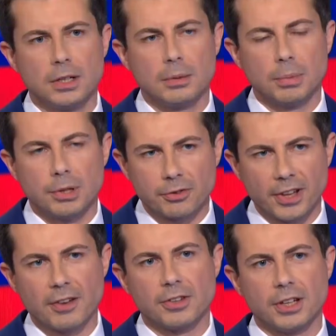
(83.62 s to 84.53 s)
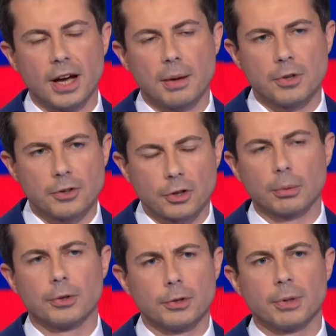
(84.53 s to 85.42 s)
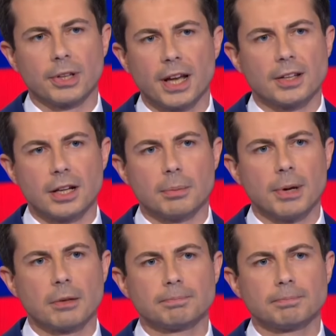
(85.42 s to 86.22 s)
but of safety. I am determined to bring that day about.